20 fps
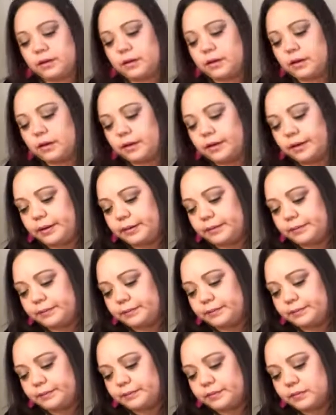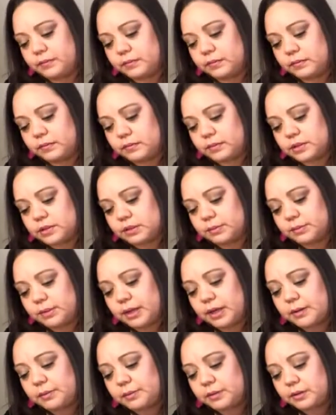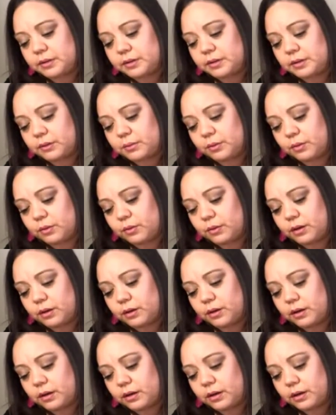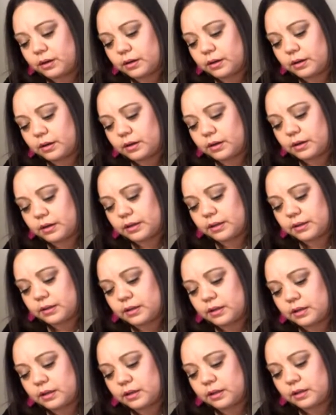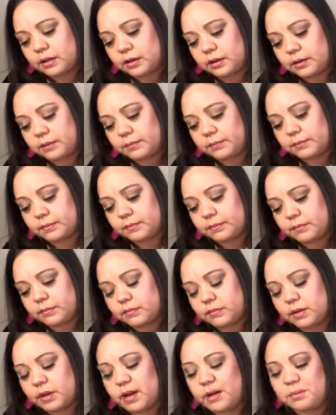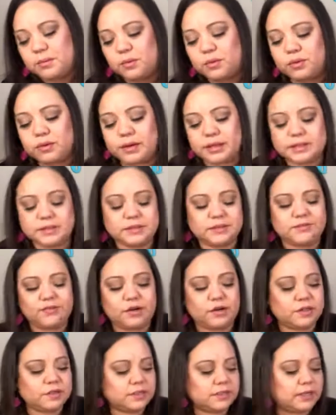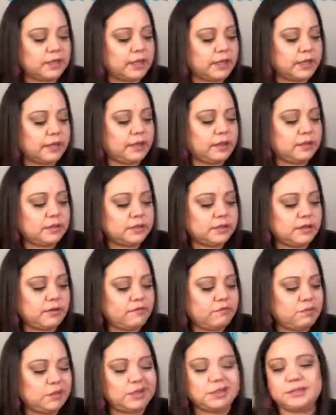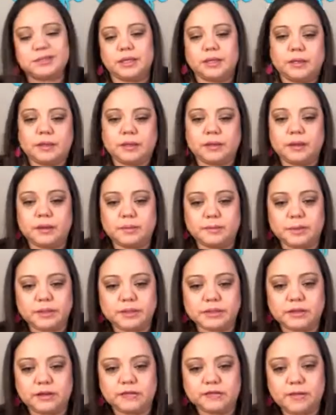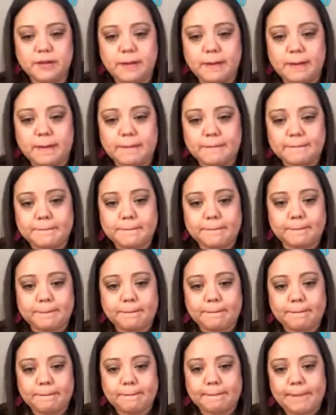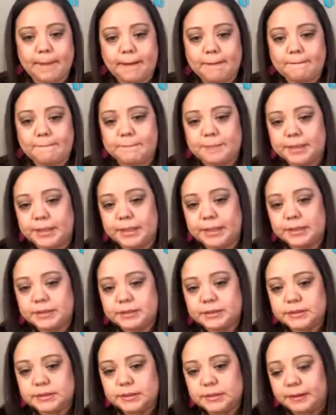to be able to do more. I think not more as far as cutting and stuff because I can cut my stuff, but